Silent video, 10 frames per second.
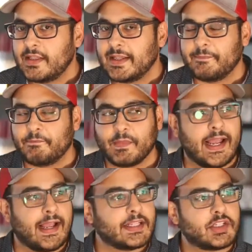Yeah,
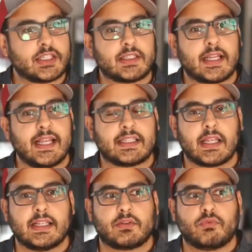
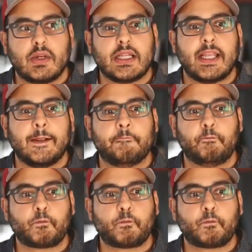it's really